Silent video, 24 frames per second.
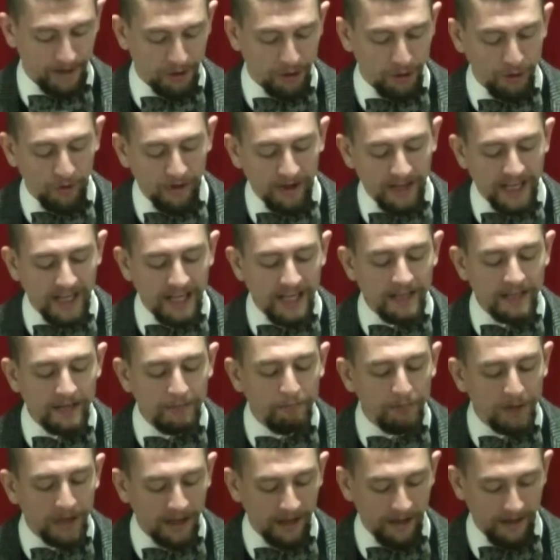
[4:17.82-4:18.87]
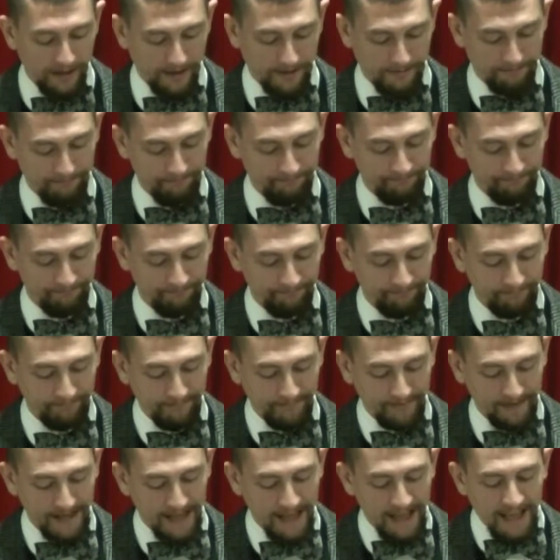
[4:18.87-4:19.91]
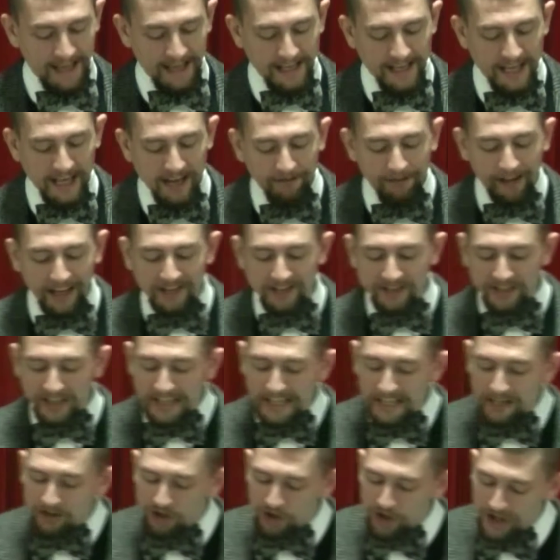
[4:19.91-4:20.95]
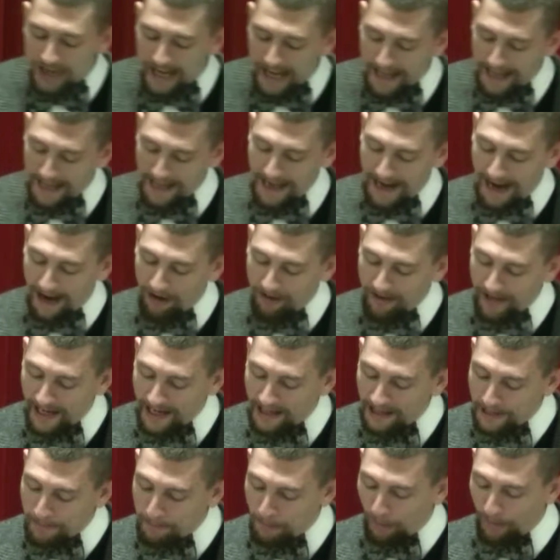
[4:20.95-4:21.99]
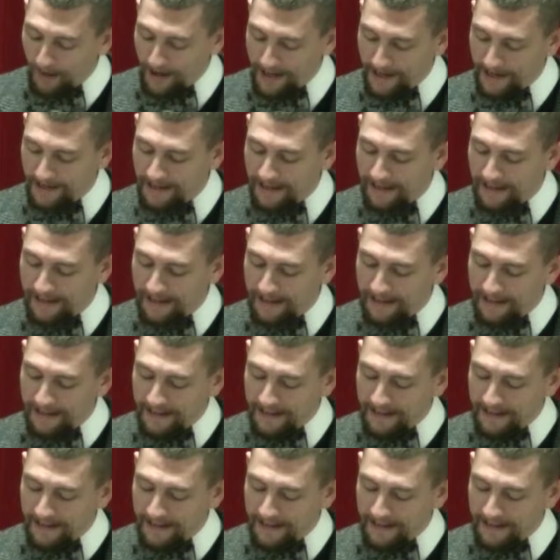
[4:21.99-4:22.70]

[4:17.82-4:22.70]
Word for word: Your kingdom come. Give us each day our daily bread,